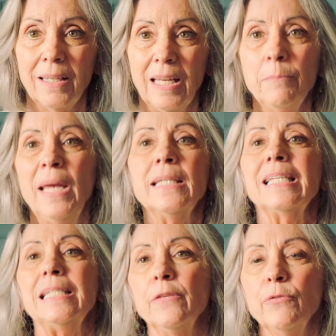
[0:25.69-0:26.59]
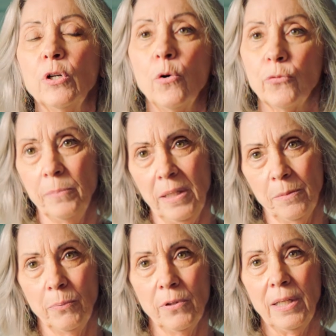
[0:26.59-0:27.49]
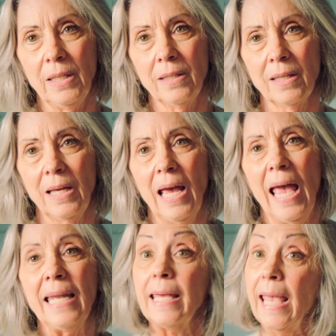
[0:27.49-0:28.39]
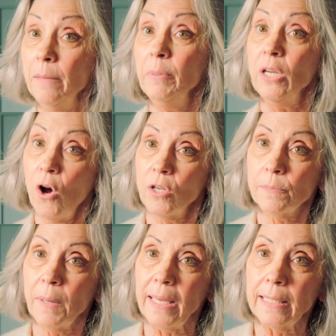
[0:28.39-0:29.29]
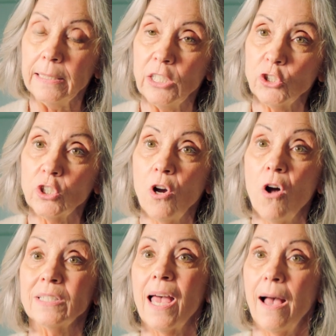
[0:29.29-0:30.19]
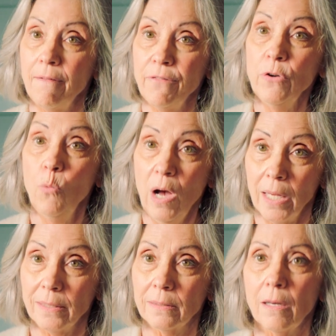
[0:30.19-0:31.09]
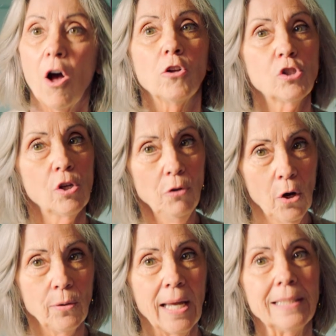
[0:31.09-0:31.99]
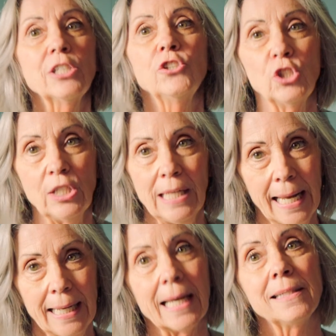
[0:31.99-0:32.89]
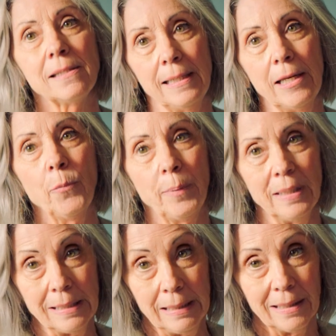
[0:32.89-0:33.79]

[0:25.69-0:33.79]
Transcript: It makes it difficult for me to breathe, and it can be caused by a condition called alpha-1, also known as genetic COPD.